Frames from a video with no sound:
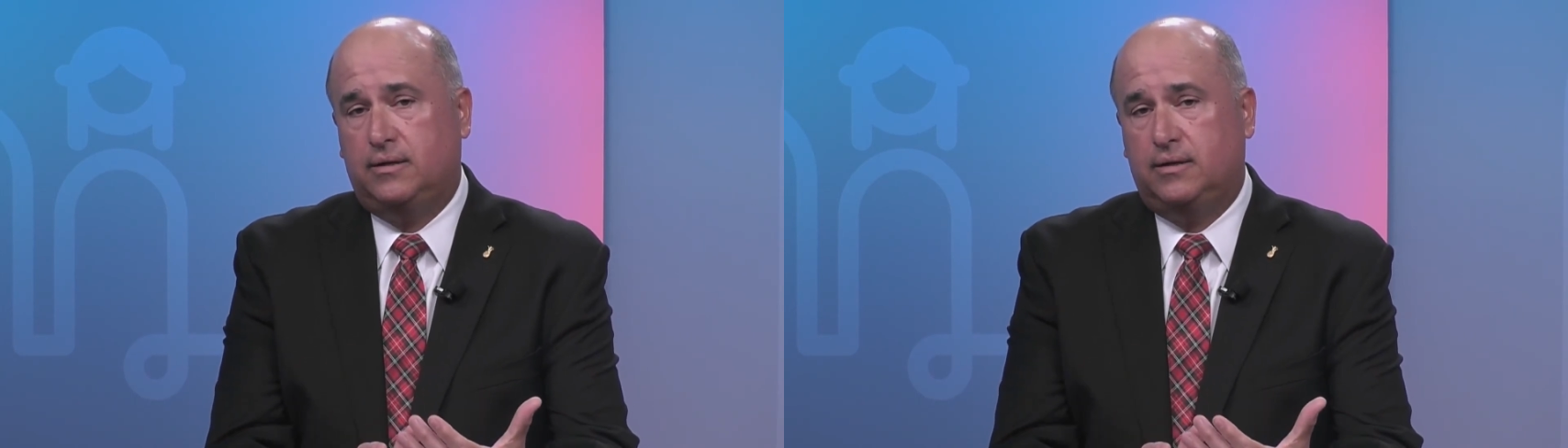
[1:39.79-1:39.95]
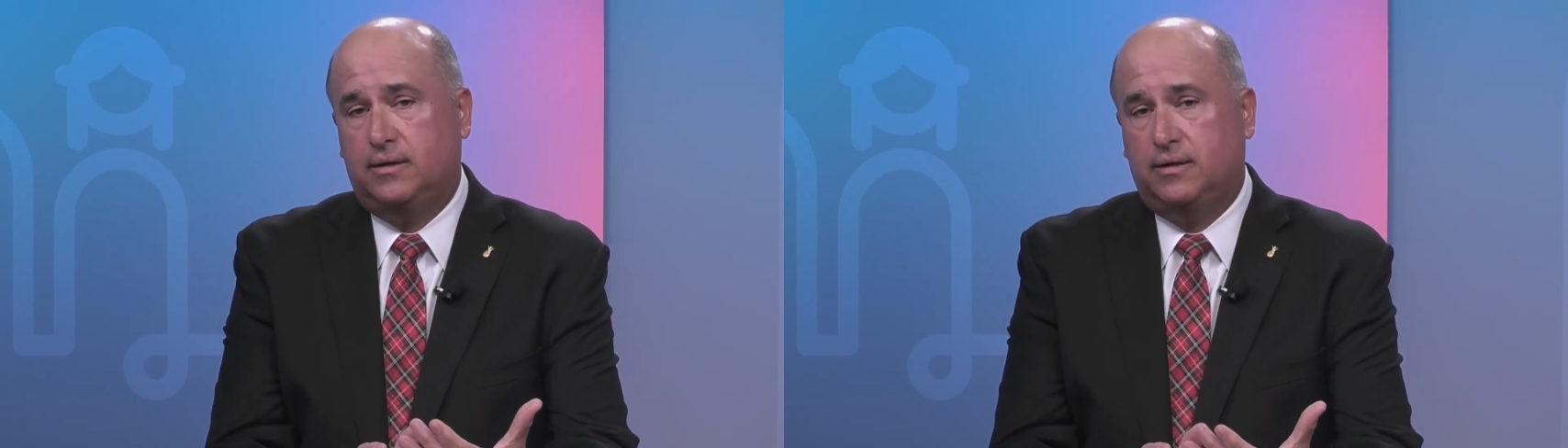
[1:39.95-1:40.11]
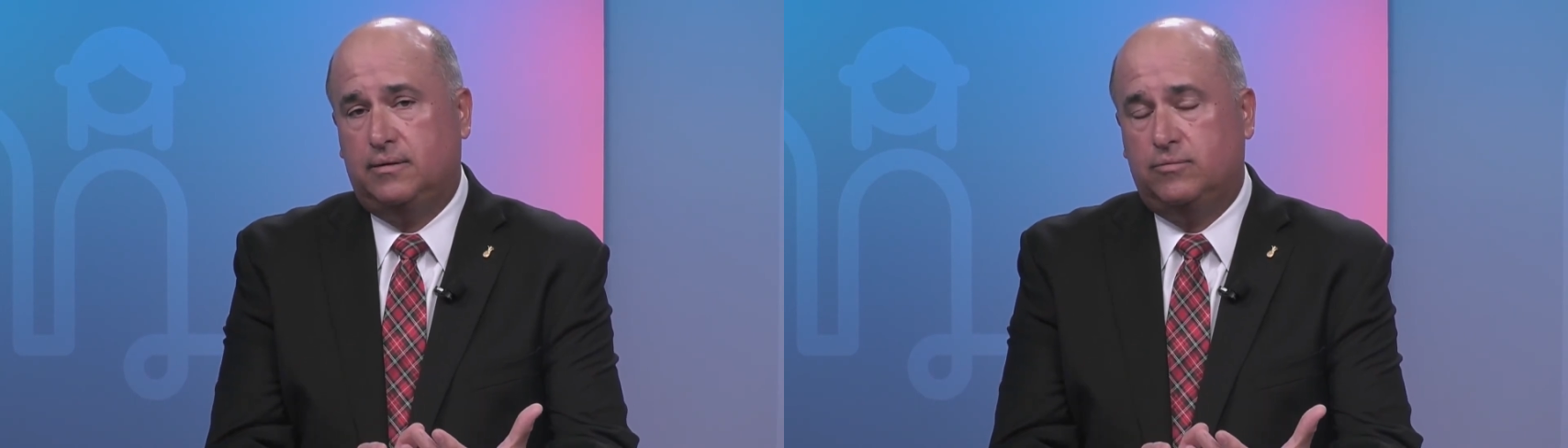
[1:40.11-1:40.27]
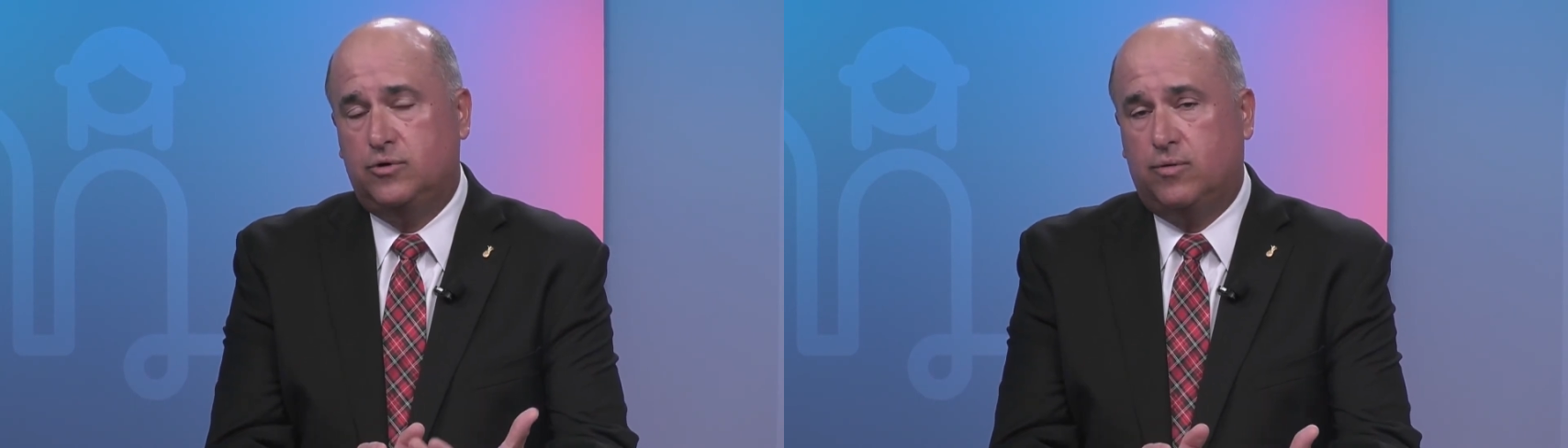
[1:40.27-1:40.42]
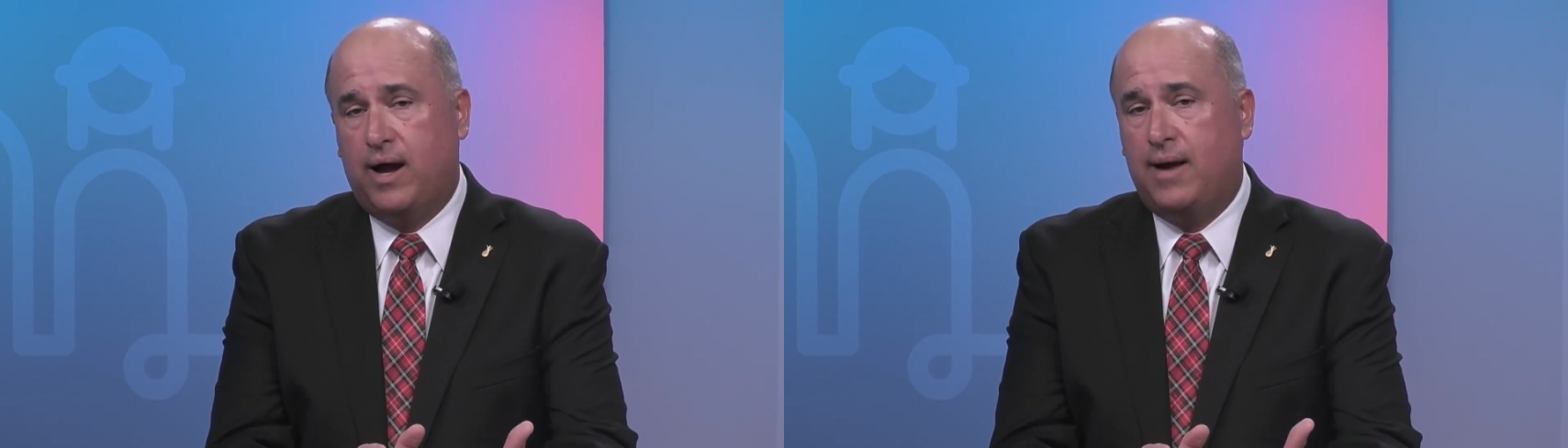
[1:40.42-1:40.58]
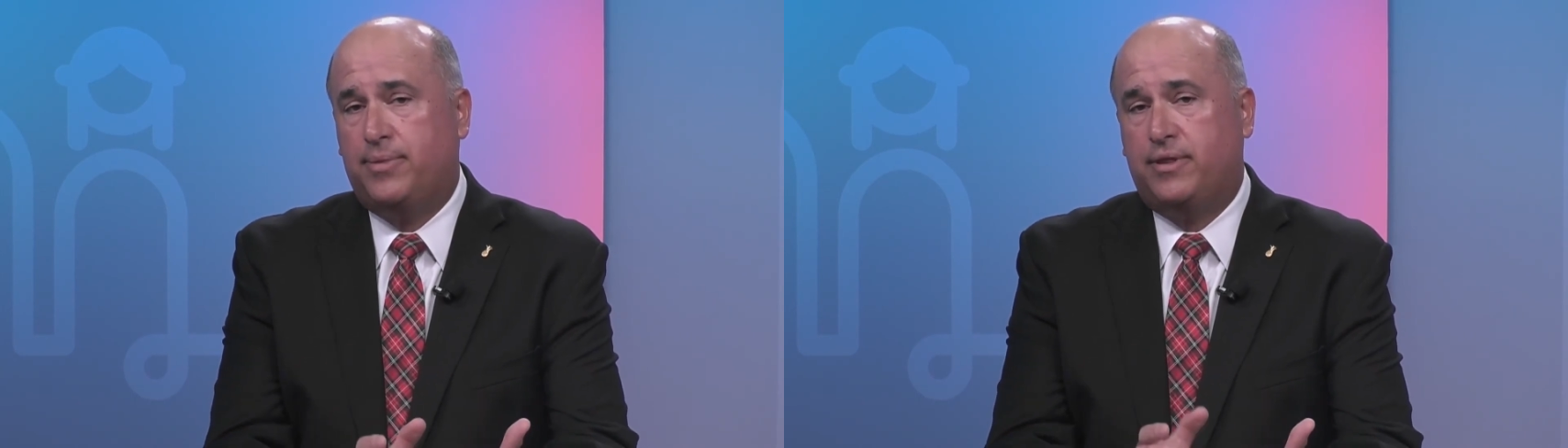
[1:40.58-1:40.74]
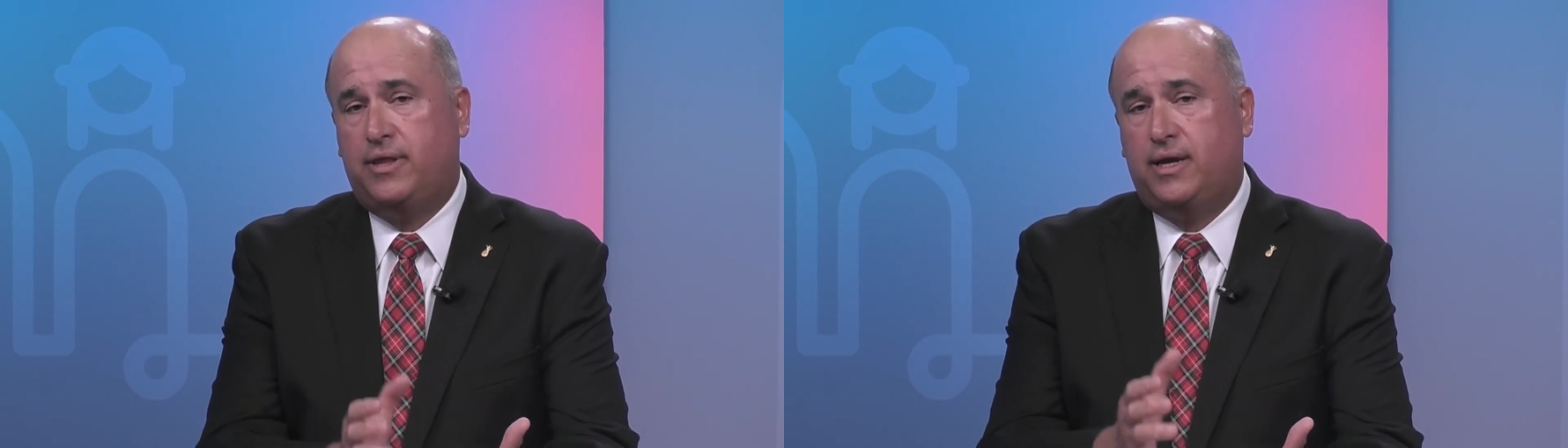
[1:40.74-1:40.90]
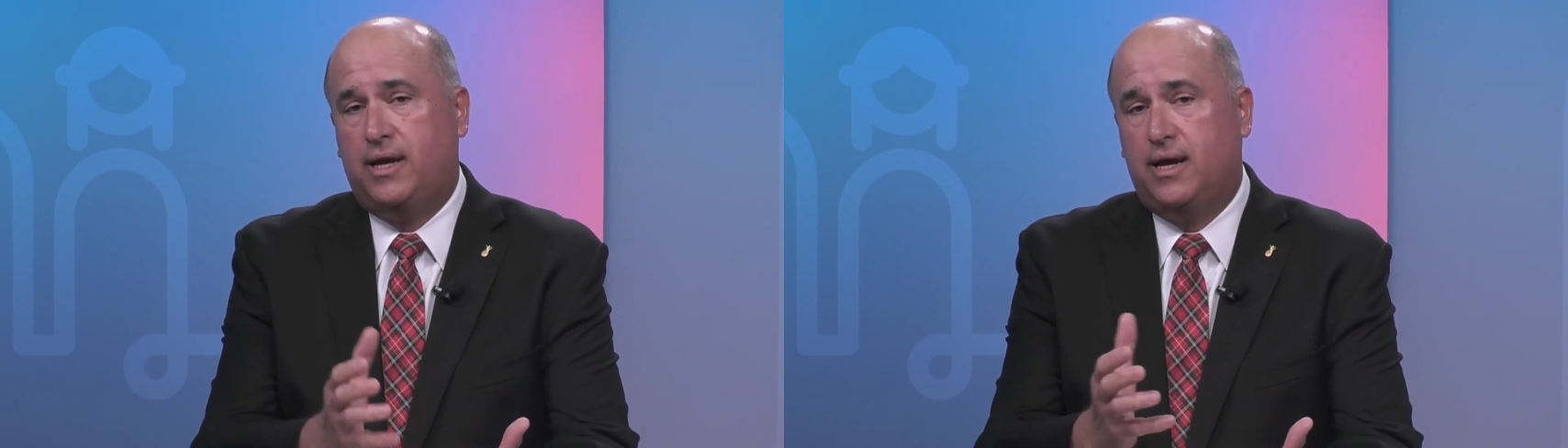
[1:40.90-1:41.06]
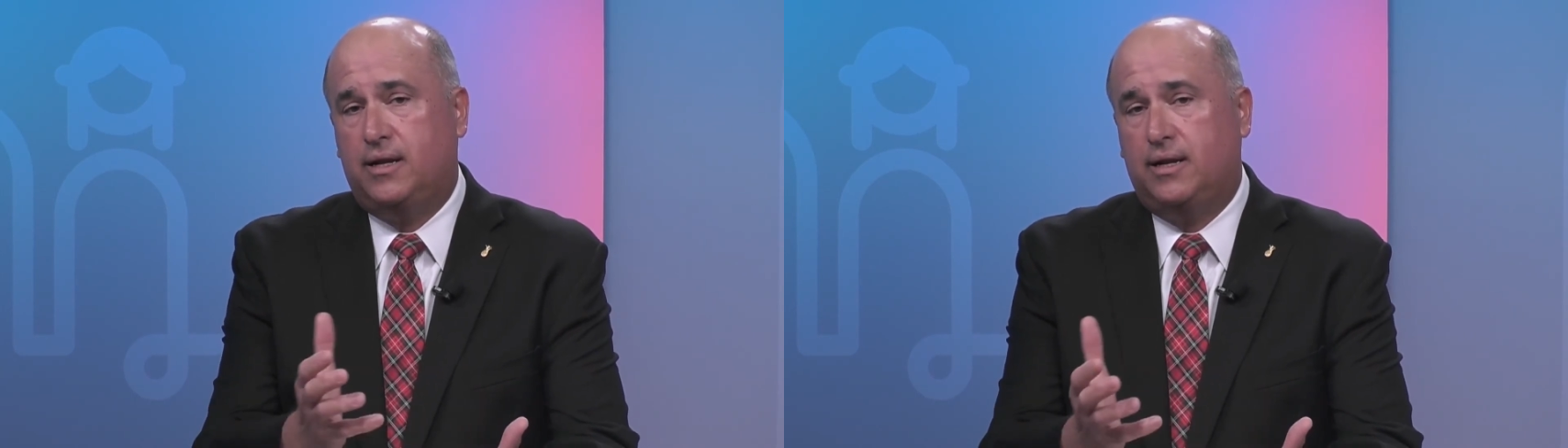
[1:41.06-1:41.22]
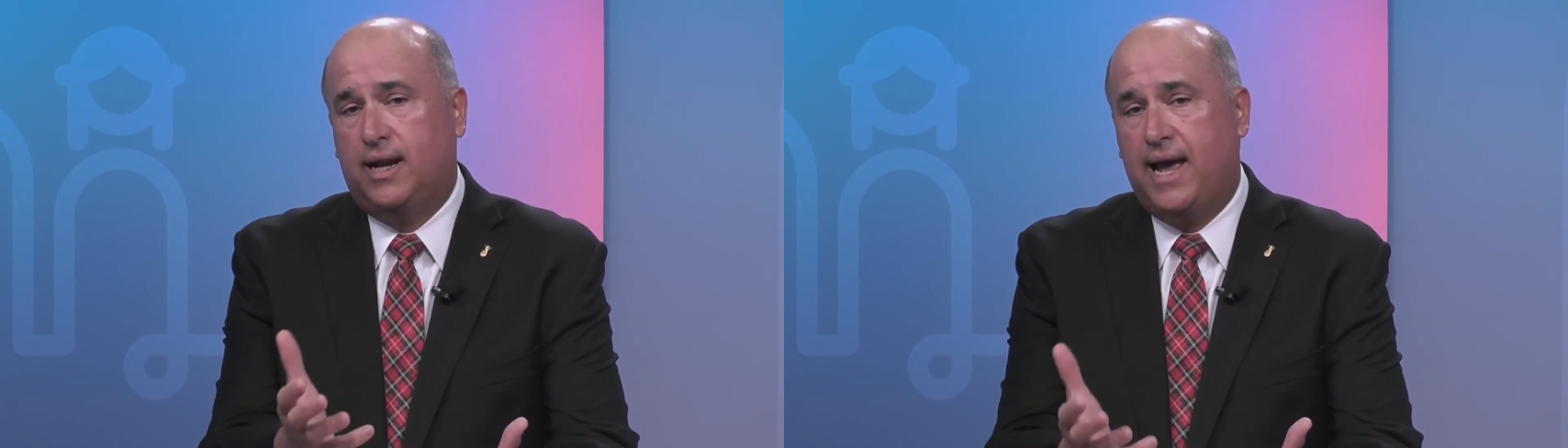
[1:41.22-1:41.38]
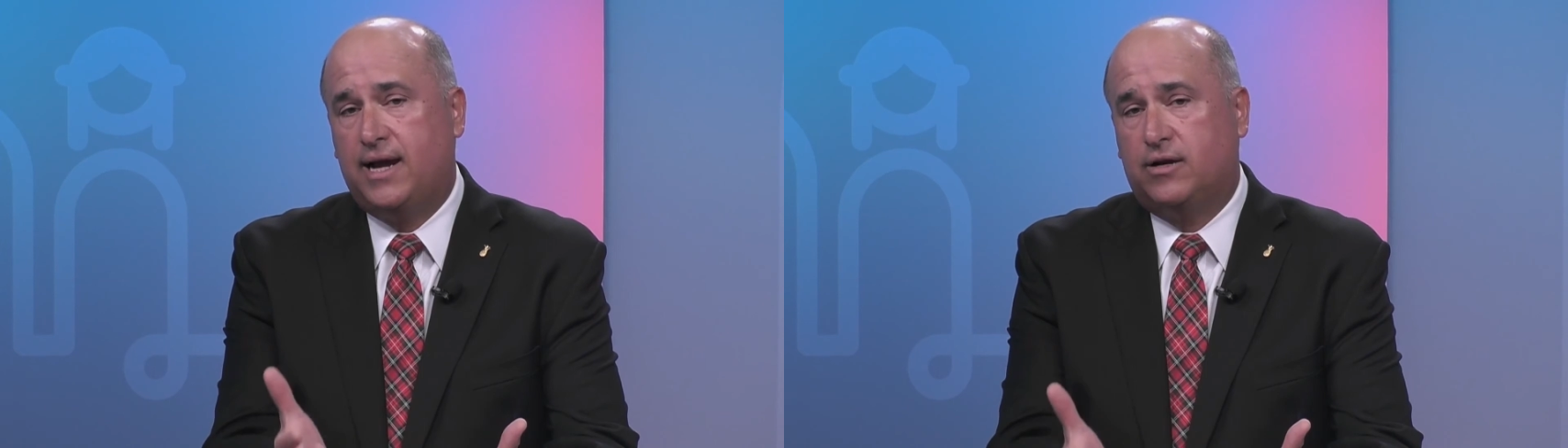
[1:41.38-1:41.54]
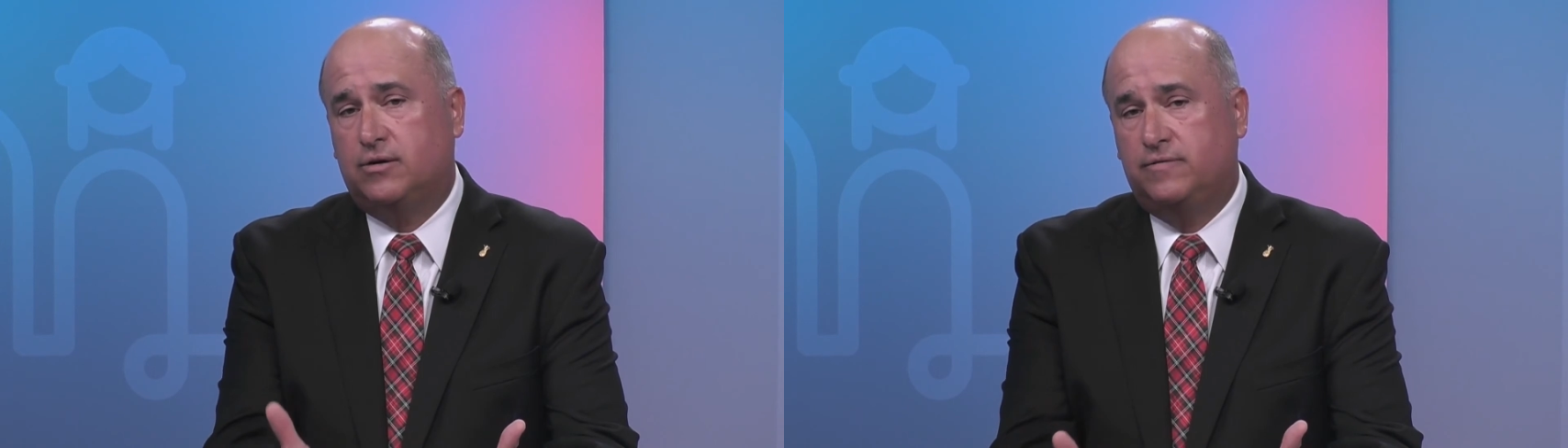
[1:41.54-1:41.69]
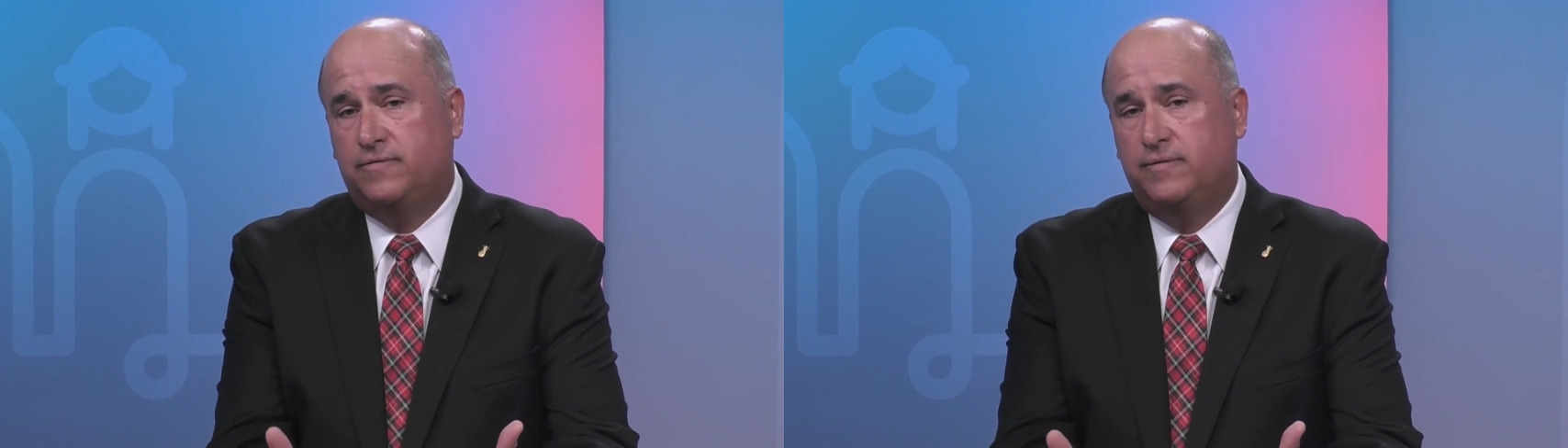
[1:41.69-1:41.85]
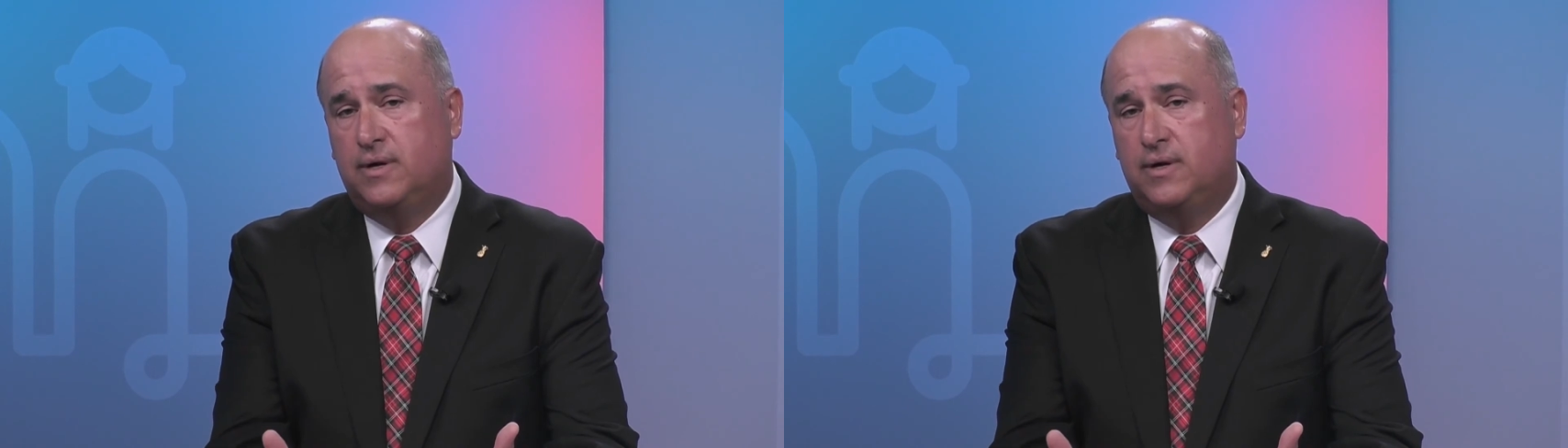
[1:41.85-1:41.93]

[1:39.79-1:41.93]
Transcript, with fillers: a neuropathy and lack of